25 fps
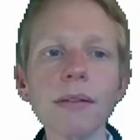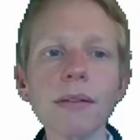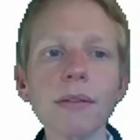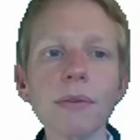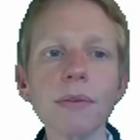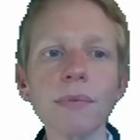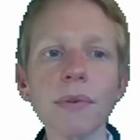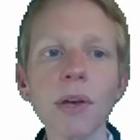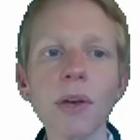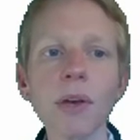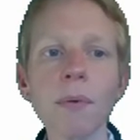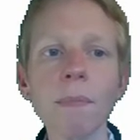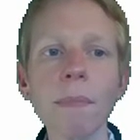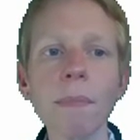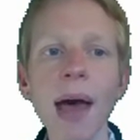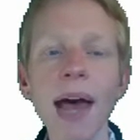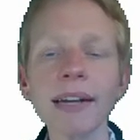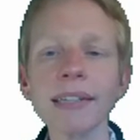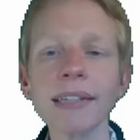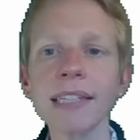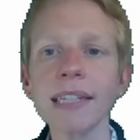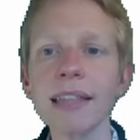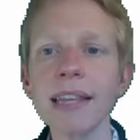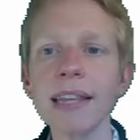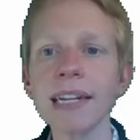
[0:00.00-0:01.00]
So if we go
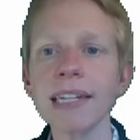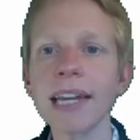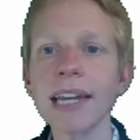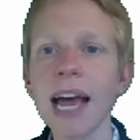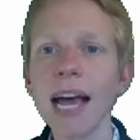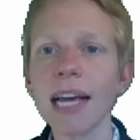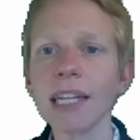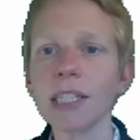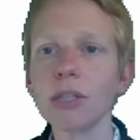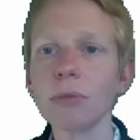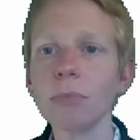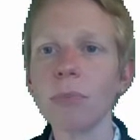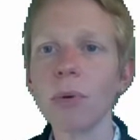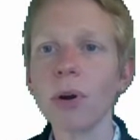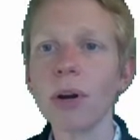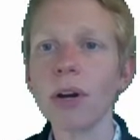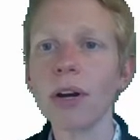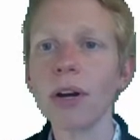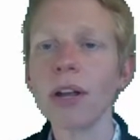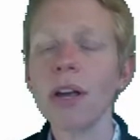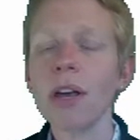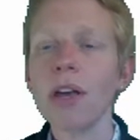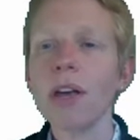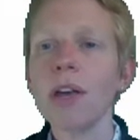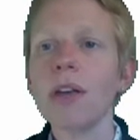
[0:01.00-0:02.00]
back to the
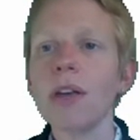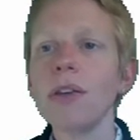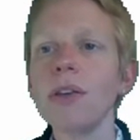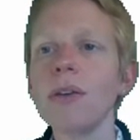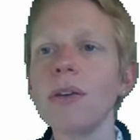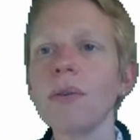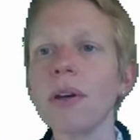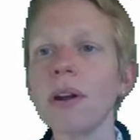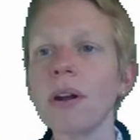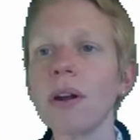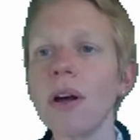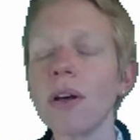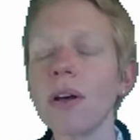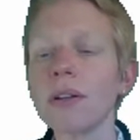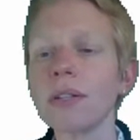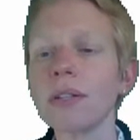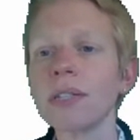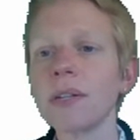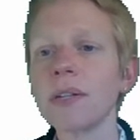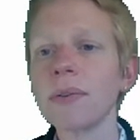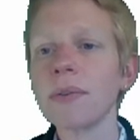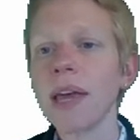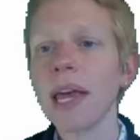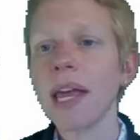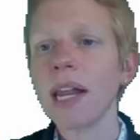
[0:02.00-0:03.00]
dashboard, you can
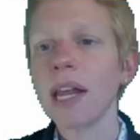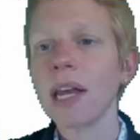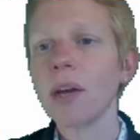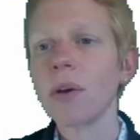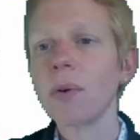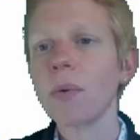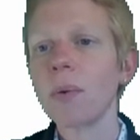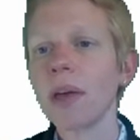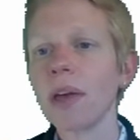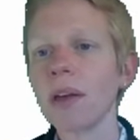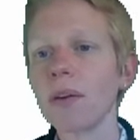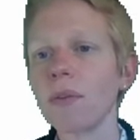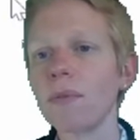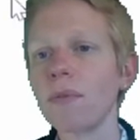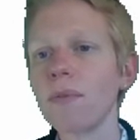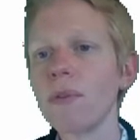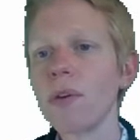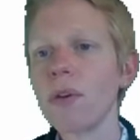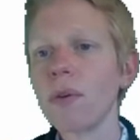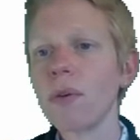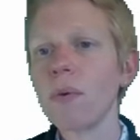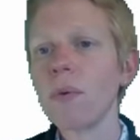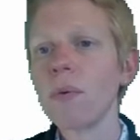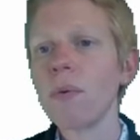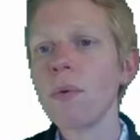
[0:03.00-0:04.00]
also get a quick
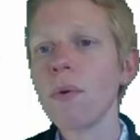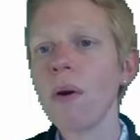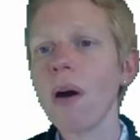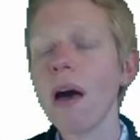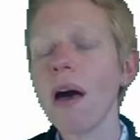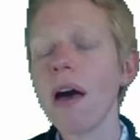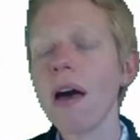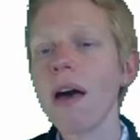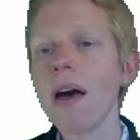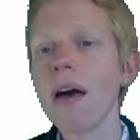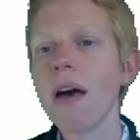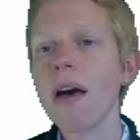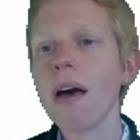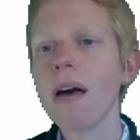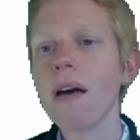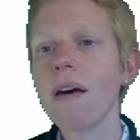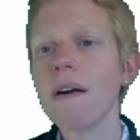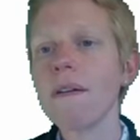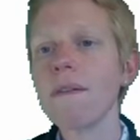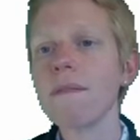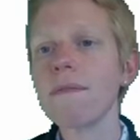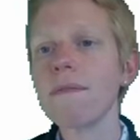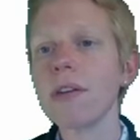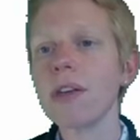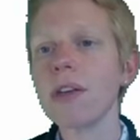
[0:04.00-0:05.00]
view
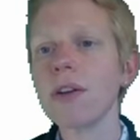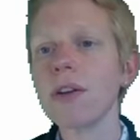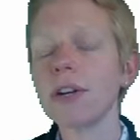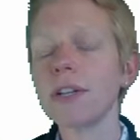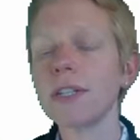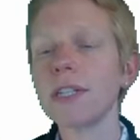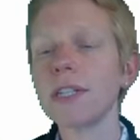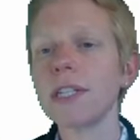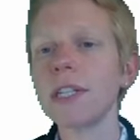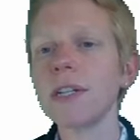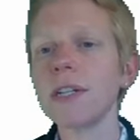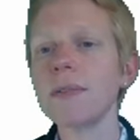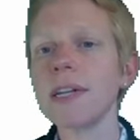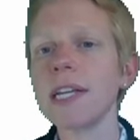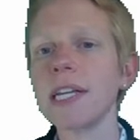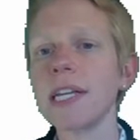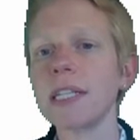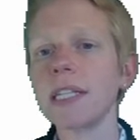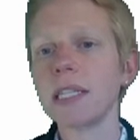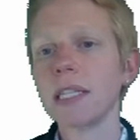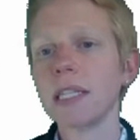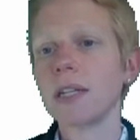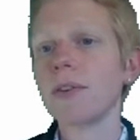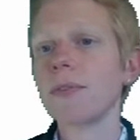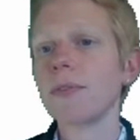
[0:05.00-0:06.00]
of your
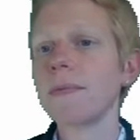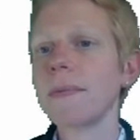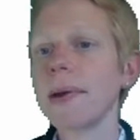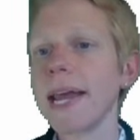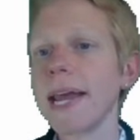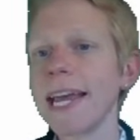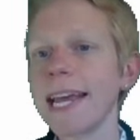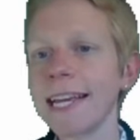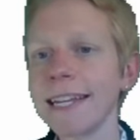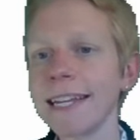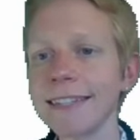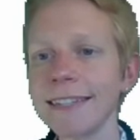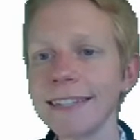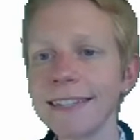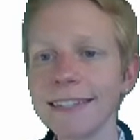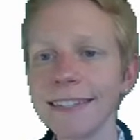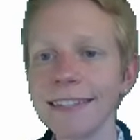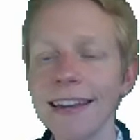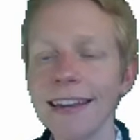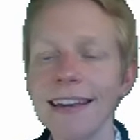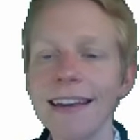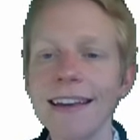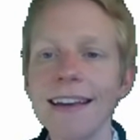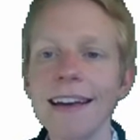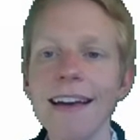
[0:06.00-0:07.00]
students'
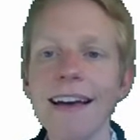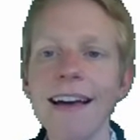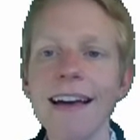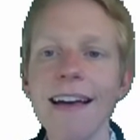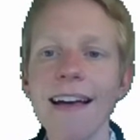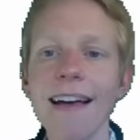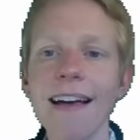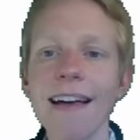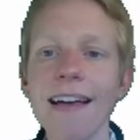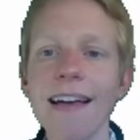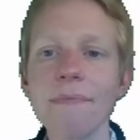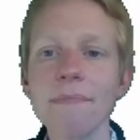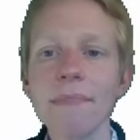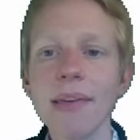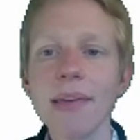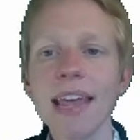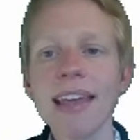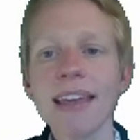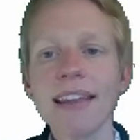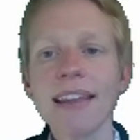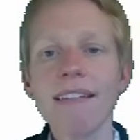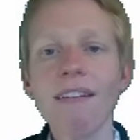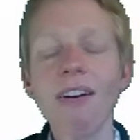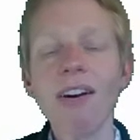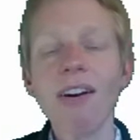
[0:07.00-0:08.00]
grades
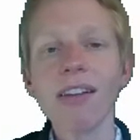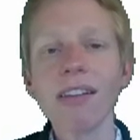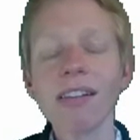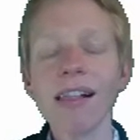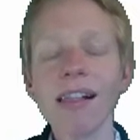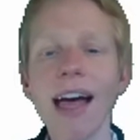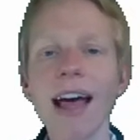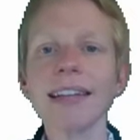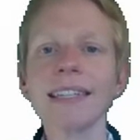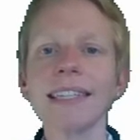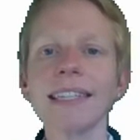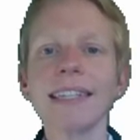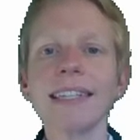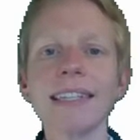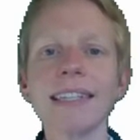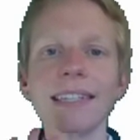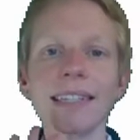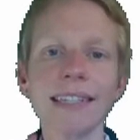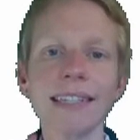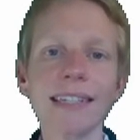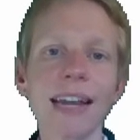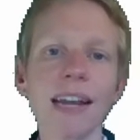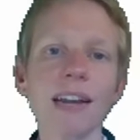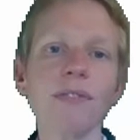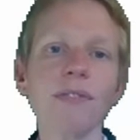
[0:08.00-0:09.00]
in all classes
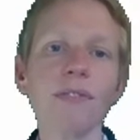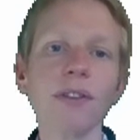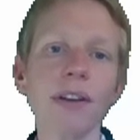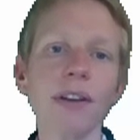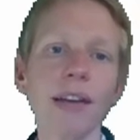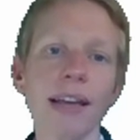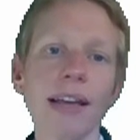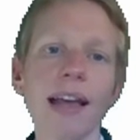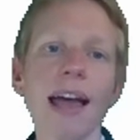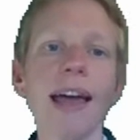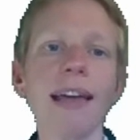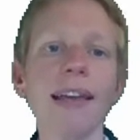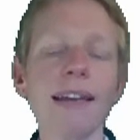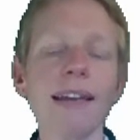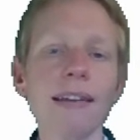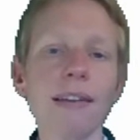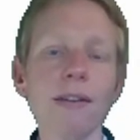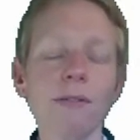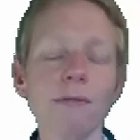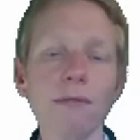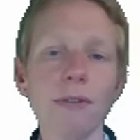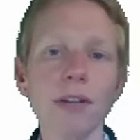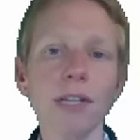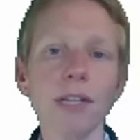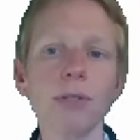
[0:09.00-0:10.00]
instead of looking at
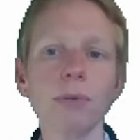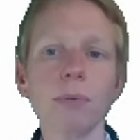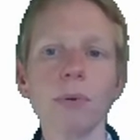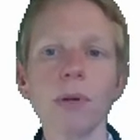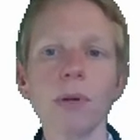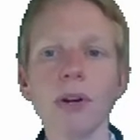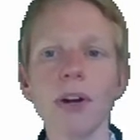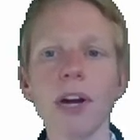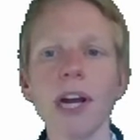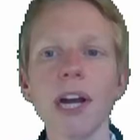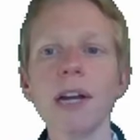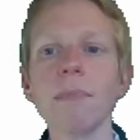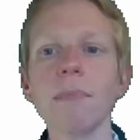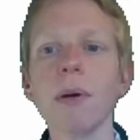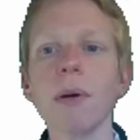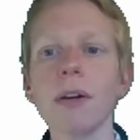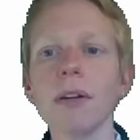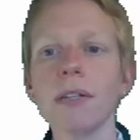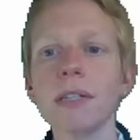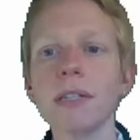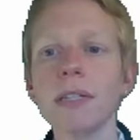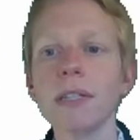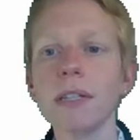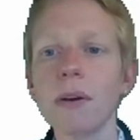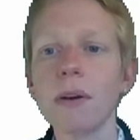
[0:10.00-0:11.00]
individual grade
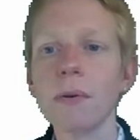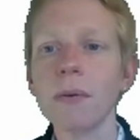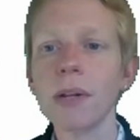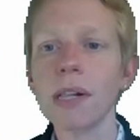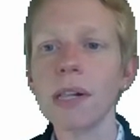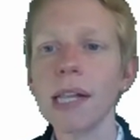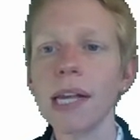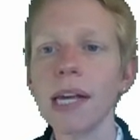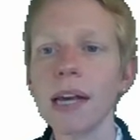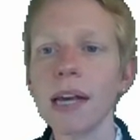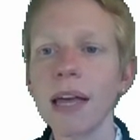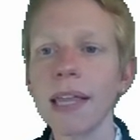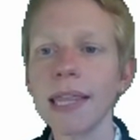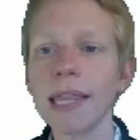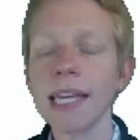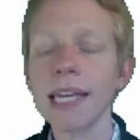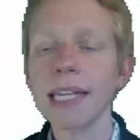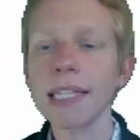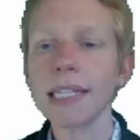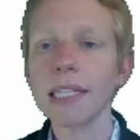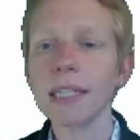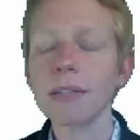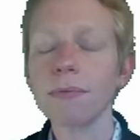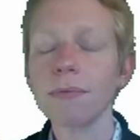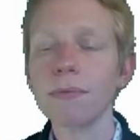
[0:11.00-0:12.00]
books. So click on
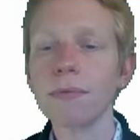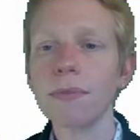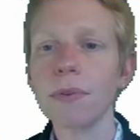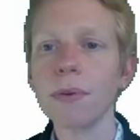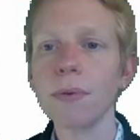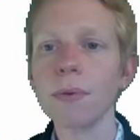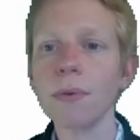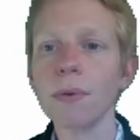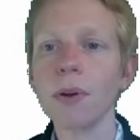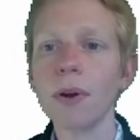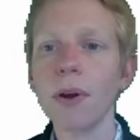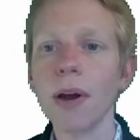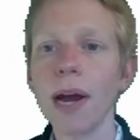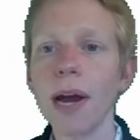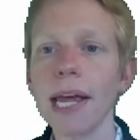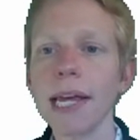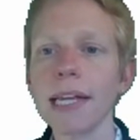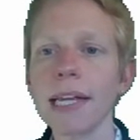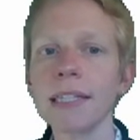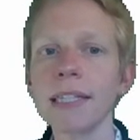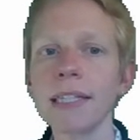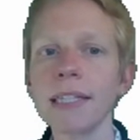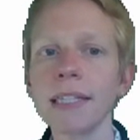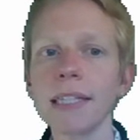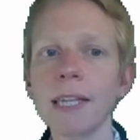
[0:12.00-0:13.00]
this View
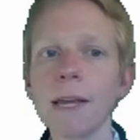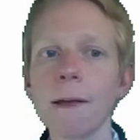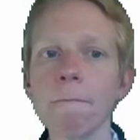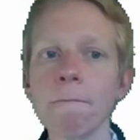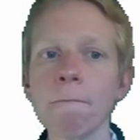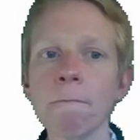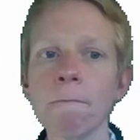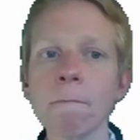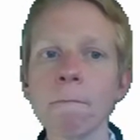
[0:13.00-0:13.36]
Grades.